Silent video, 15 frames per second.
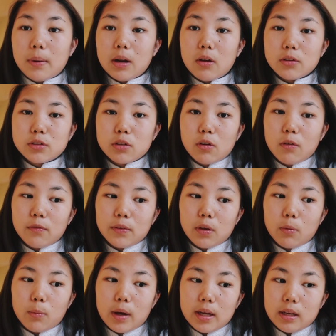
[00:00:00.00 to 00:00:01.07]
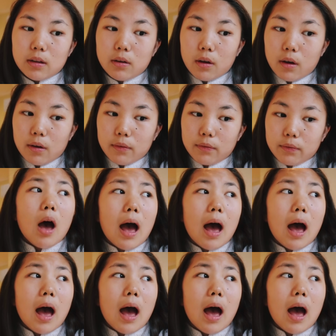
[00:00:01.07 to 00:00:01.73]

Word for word: but I also don't feel white enough.